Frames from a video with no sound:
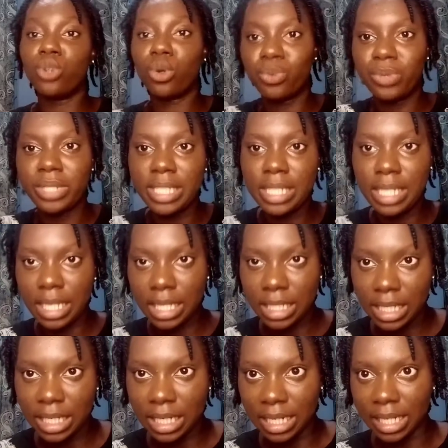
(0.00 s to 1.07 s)
not
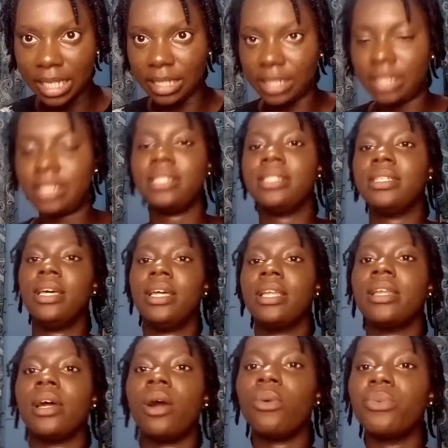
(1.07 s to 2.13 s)
retaining length.
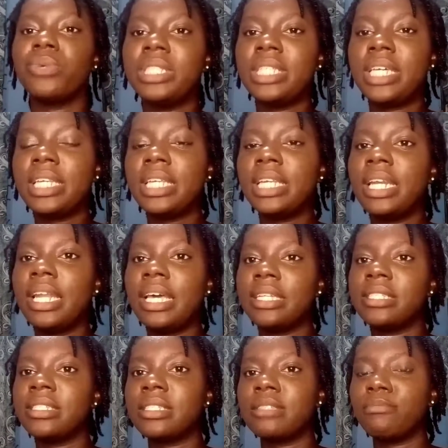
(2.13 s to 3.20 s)
Now, retaining
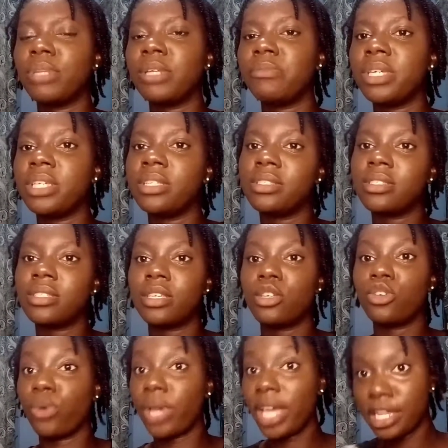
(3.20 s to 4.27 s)
length simply means
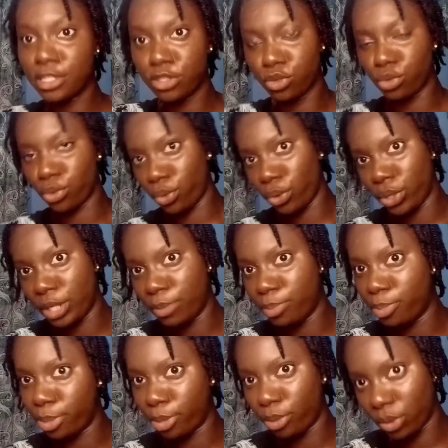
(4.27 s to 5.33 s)
your hair is growing,
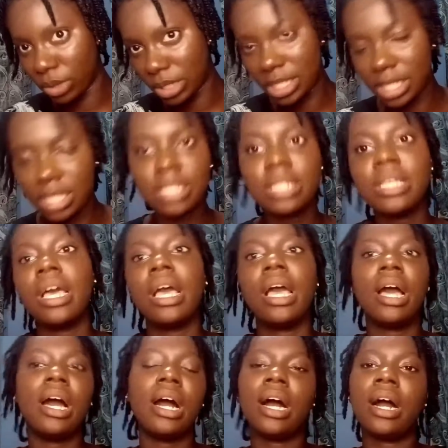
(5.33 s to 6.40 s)
but
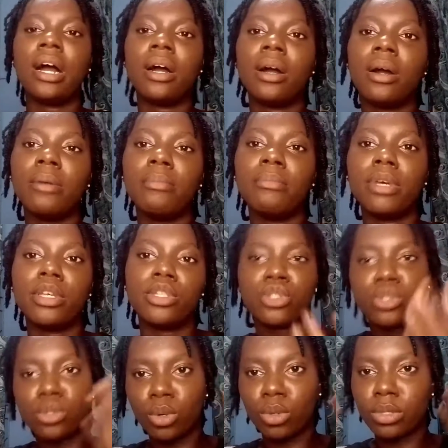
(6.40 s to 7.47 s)

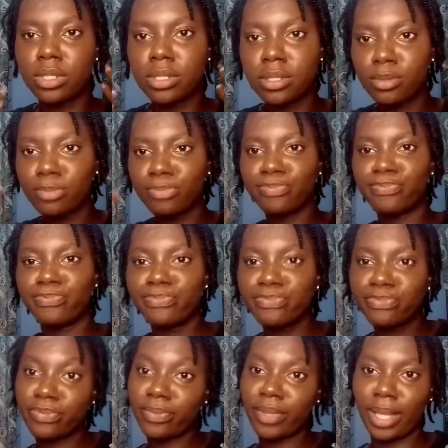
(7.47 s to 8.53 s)
it's not
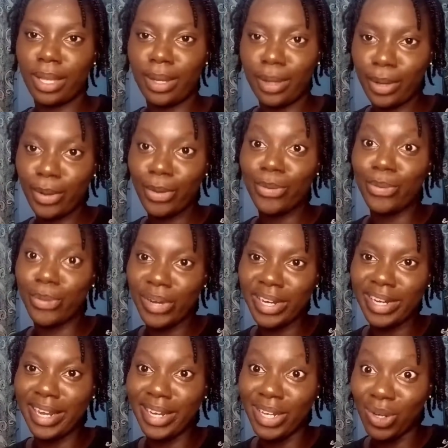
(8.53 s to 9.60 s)

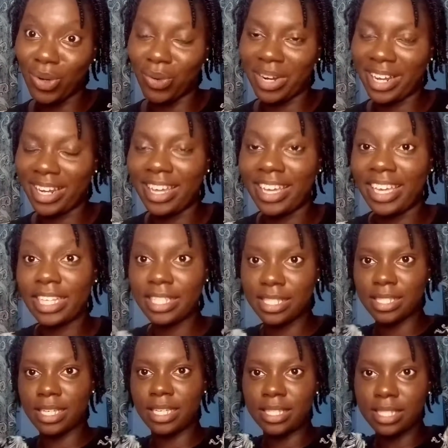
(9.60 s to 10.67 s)
growing any longer. Like
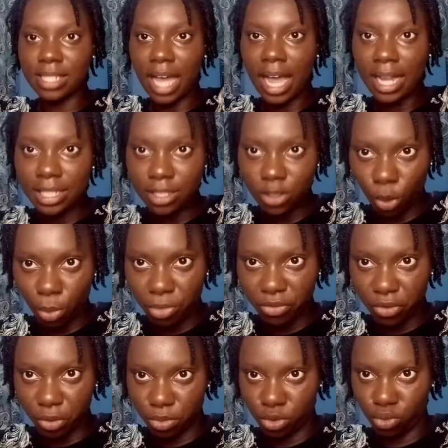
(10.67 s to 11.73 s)
it's adding up
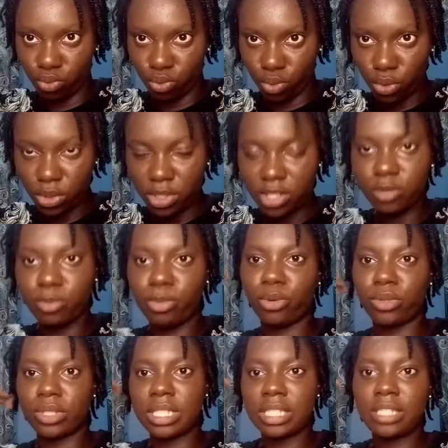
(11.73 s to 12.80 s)
from the roots,
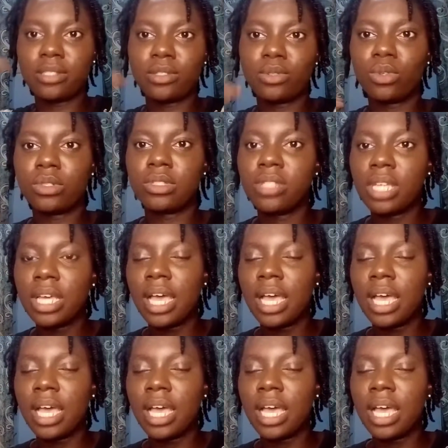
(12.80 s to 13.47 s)
but it's not